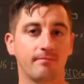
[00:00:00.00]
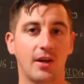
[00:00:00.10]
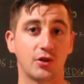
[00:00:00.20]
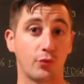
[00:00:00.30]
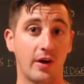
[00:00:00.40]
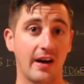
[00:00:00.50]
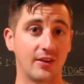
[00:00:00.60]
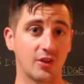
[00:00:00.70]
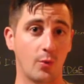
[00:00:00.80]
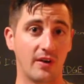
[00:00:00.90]
Also ran
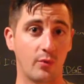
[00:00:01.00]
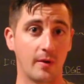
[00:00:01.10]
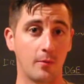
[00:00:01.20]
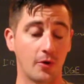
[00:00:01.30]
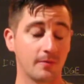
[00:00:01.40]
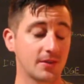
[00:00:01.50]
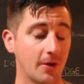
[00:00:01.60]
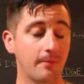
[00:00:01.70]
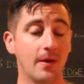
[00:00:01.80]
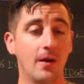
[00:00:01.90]
out so the wife wanted more.
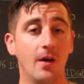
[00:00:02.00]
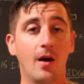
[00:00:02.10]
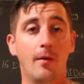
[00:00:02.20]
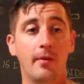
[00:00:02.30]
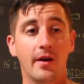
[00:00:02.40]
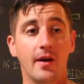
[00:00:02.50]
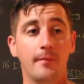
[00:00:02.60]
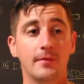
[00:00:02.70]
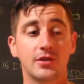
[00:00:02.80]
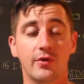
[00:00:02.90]
So
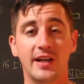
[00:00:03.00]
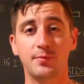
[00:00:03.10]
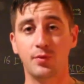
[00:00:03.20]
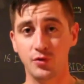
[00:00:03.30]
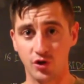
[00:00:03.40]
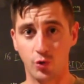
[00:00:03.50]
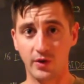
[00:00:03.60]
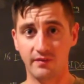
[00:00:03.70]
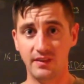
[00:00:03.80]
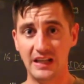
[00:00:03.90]
that's pretty much a
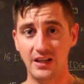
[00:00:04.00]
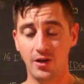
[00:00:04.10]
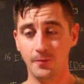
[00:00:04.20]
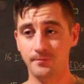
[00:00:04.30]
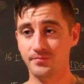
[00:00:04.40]
quick video.